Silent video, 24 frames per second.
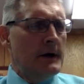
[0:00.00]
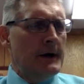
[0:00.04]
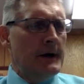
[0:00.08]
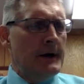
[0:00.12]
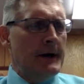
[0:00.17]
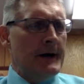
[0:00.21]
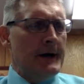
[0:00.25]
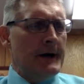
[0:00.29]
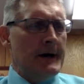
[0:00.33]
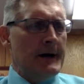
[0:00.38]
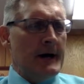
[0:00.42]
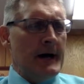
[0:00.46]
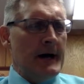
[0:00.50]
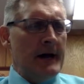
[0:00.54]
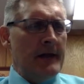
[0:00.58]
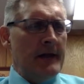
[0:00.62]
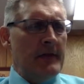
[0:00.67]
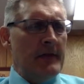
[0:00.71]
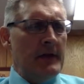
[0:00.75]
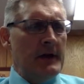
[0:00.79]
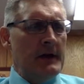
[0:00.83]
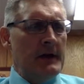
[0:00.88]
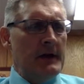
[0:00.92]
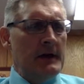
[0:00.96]
I
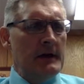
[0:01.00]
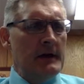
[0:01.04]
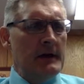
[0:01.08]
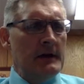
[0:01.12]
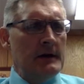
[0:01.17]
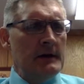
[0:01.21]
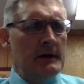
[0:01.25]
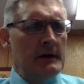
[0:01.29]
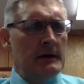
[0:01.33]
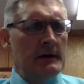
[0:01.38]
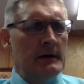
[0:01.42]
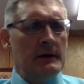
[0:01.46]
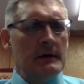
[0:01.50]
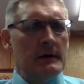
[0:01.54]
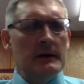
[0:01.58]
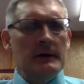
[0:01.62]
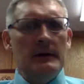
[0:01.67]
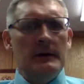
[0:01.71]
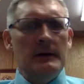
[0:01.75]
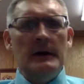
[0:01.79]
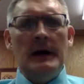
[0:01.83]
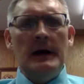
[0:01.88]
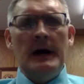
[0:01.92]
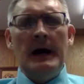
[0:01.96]
think
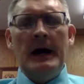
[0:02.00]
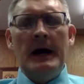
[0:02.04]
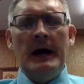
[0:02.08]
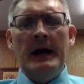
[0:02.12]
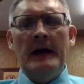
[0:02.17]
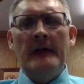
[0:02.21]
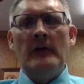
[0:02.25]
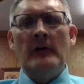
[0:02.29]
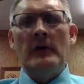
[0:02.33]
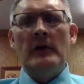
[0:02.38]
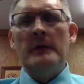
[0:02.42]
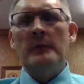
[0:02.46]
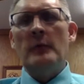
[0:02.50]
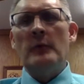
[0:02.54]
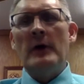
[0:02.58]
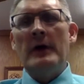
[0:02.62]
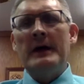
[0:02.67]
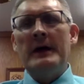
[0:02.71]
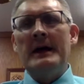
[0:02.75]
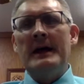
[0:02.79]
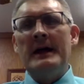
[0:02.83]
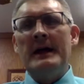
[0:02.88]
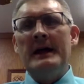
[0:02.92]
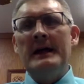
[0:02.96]
I've already
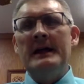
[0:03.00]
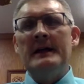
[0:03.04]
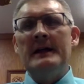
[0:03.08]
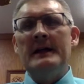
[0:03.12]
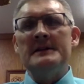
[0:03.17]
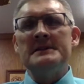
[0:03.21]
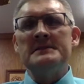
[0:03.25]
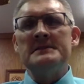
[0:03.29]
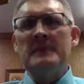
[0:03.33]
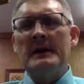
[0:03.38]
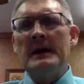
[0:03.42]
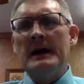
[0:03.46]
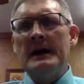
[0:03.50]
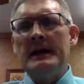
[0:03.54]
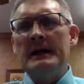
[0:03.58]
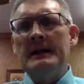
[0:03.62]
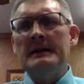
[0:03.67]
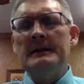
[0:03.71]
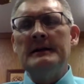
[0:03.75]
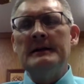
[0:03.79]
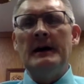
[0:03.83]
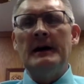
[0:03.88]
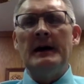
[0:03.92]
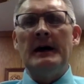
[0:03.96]
probably kind of hit on this, but
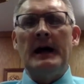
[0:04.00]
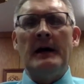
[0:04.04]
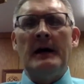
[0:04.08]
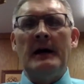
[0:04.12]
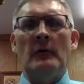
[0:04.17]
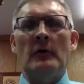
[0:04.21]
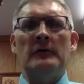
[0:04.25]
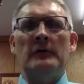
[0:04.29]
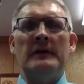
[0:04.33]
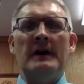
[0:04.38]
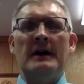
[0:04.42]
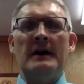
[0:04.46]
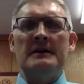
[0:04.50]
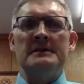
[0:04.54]
I wrote down